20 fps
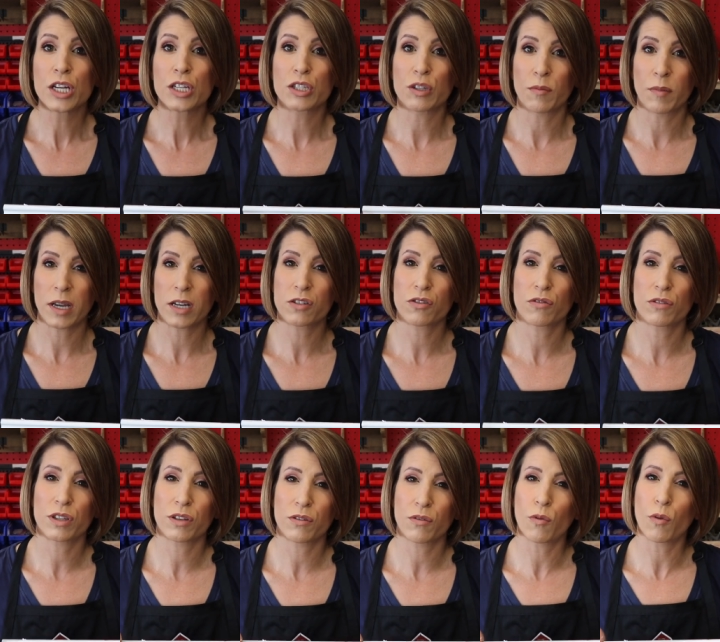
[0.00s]
So make sure
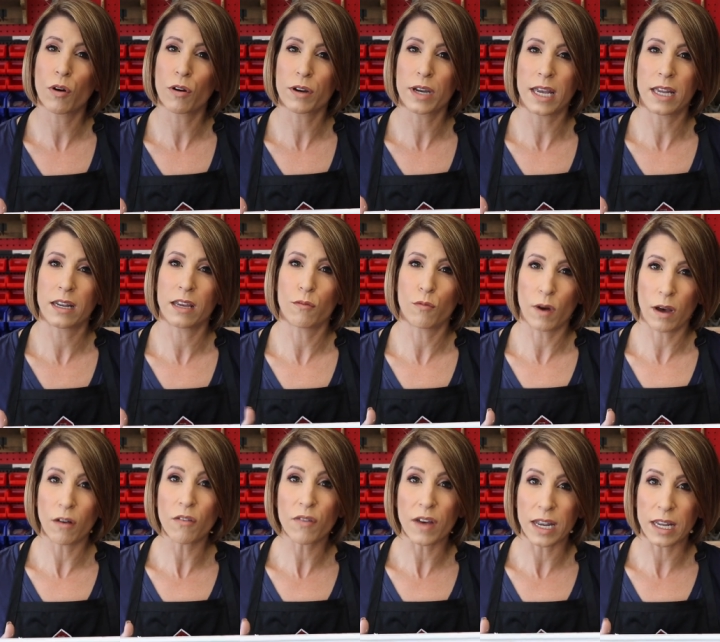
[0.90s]
you work in a
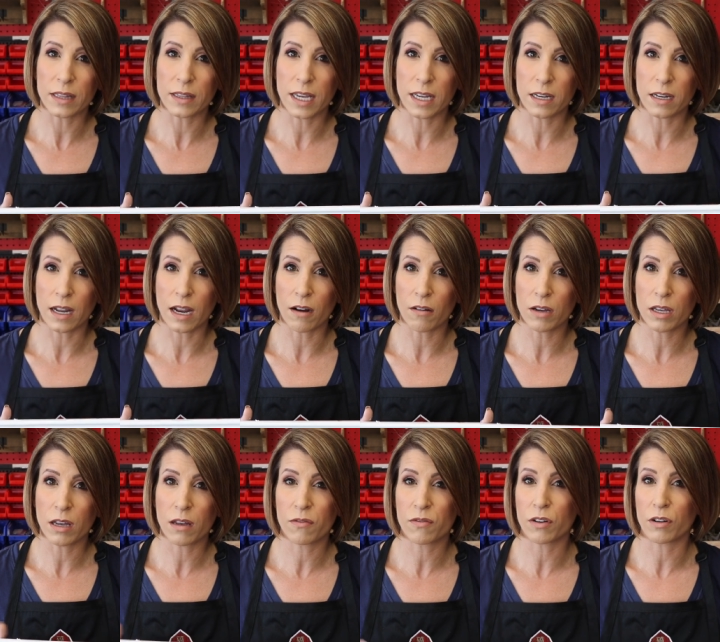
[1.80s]
well-ventilated
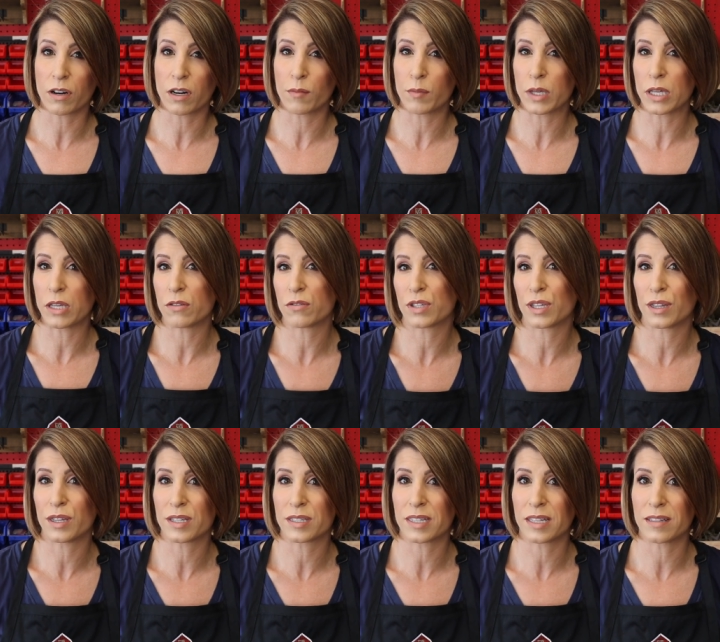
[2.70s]
area if you're going to be using
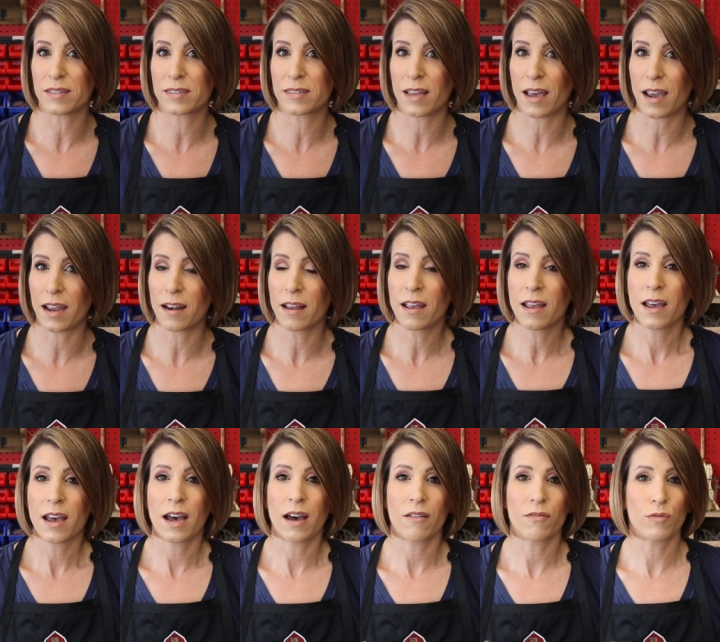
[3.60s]
this inside.
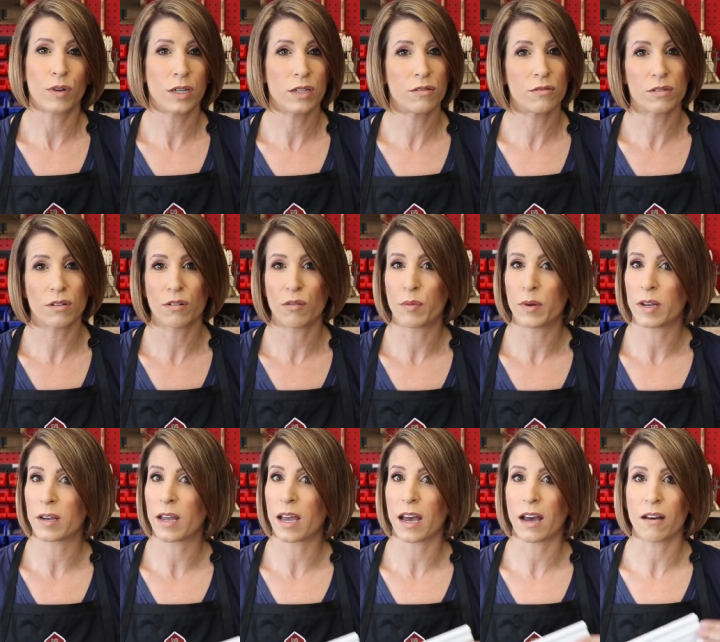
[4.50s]
Have windows
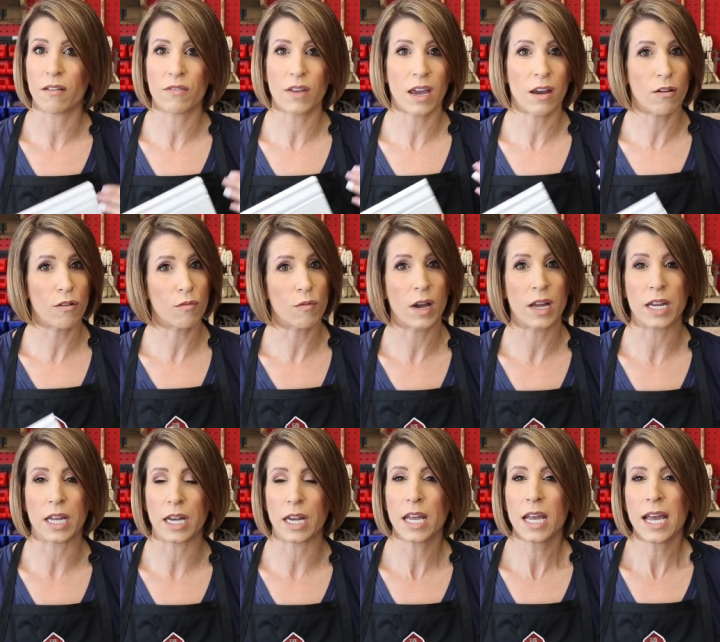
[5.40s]
open, have air
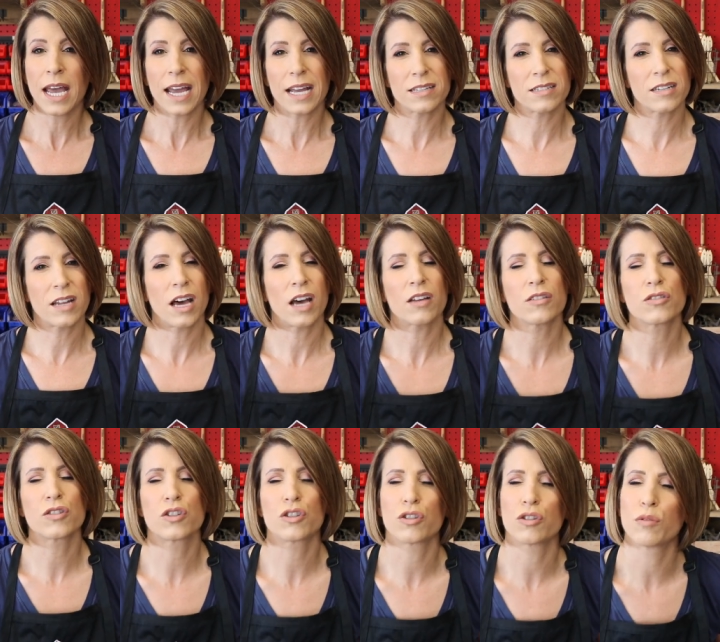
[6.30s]
running. It's not
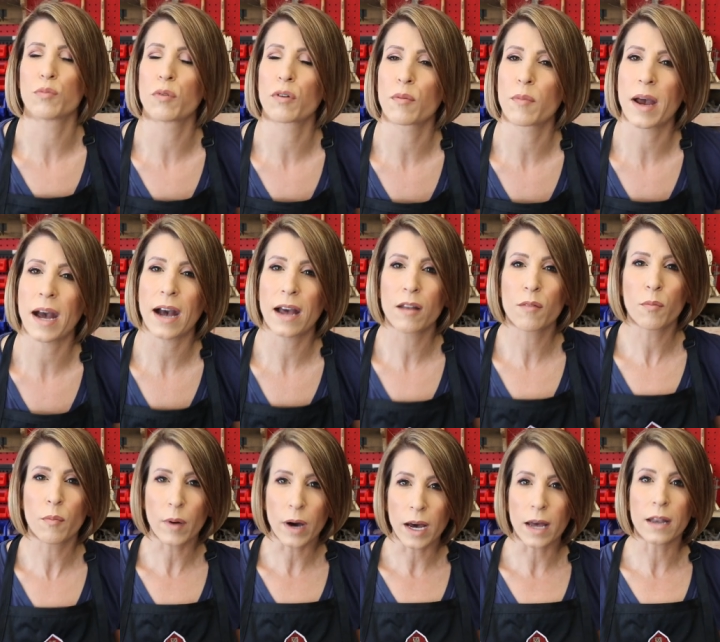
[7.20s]
super
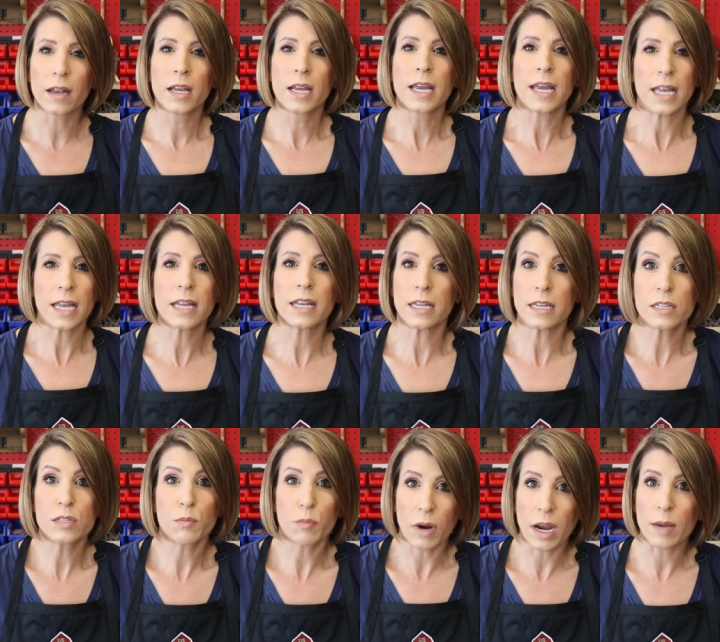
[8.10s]
bad, but it
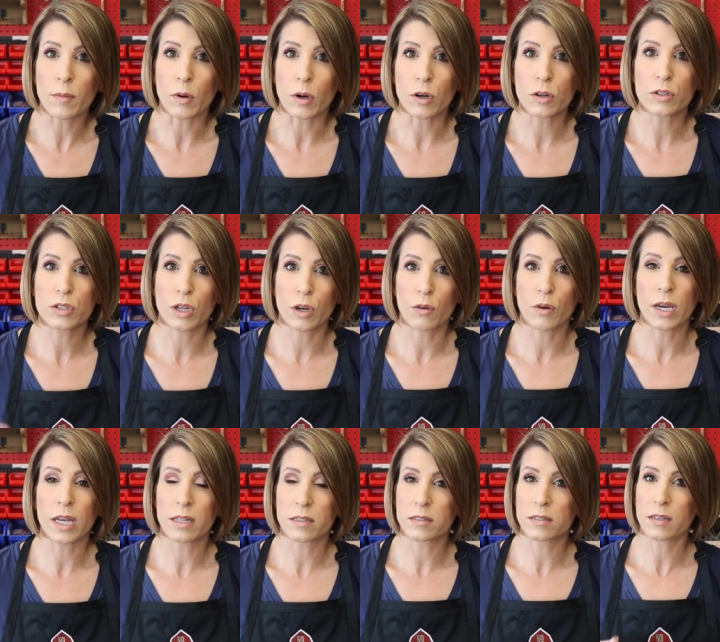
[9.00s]
is primer. So
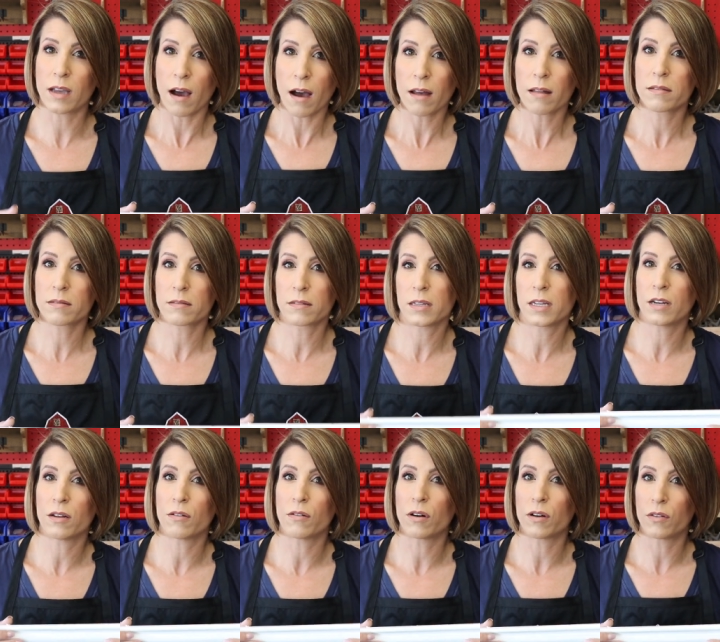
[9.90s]
it's got,
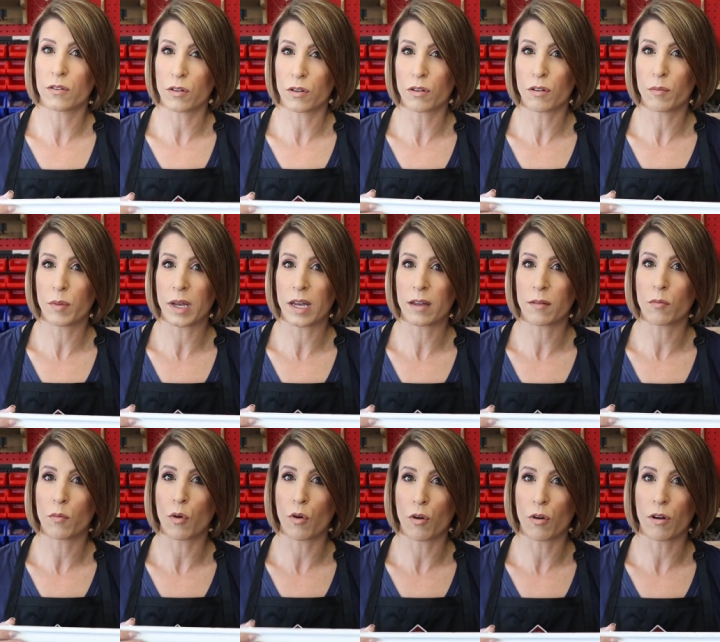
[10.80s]
a little bit
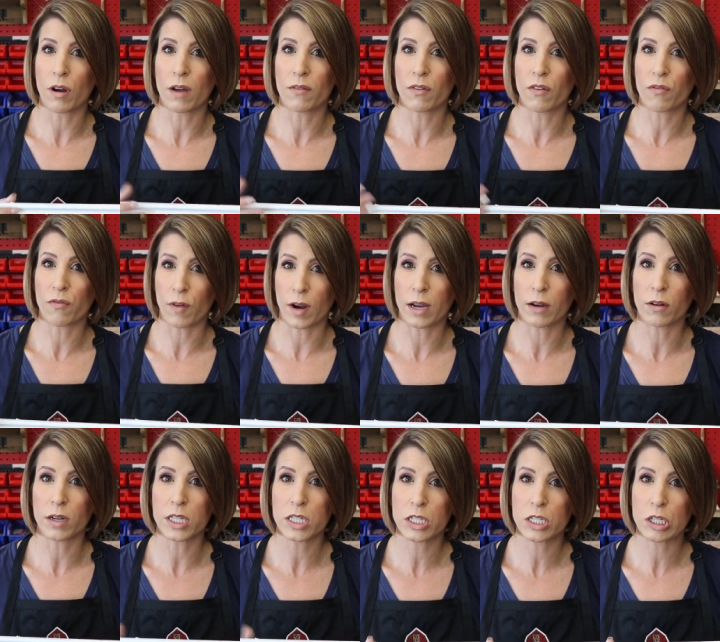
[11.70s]
more of a
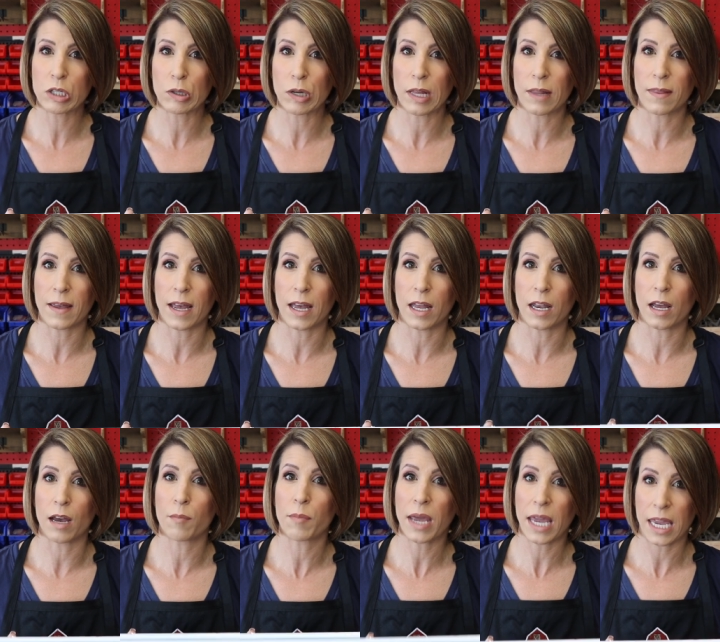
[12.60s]
fragrance to it than
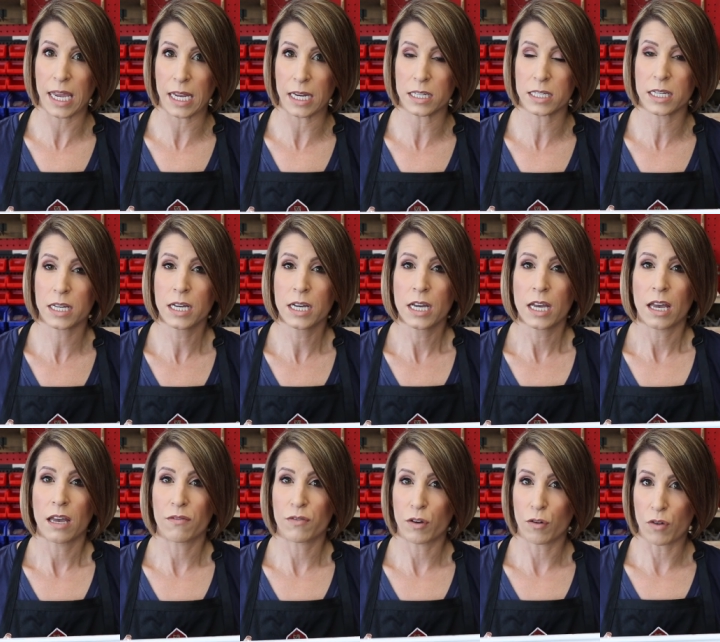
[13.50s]
a paint
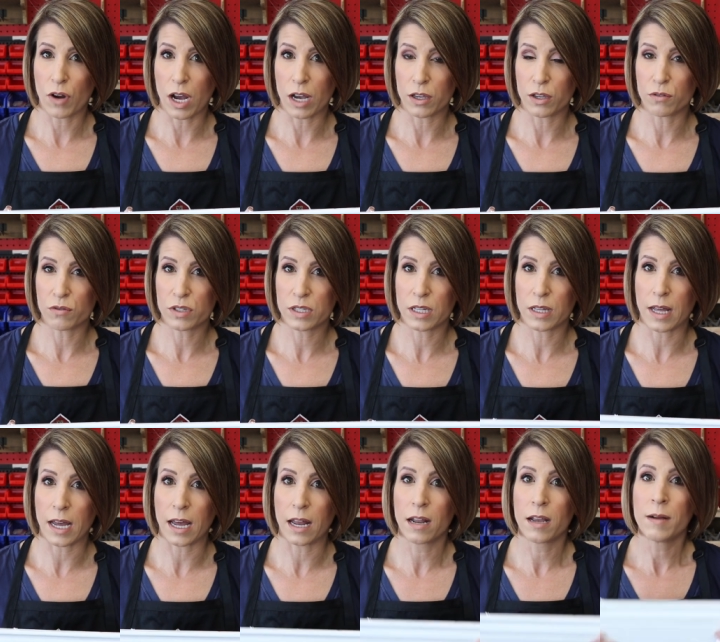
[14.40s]
if you're not used to
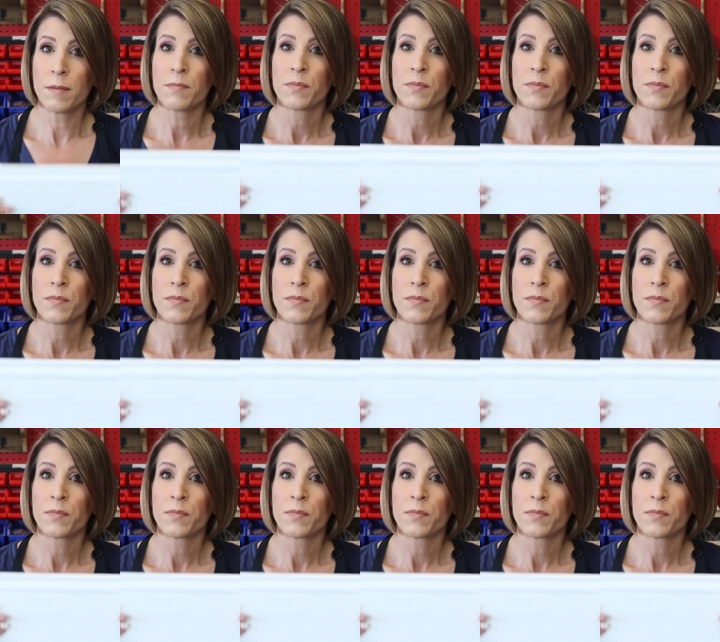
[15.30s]
that.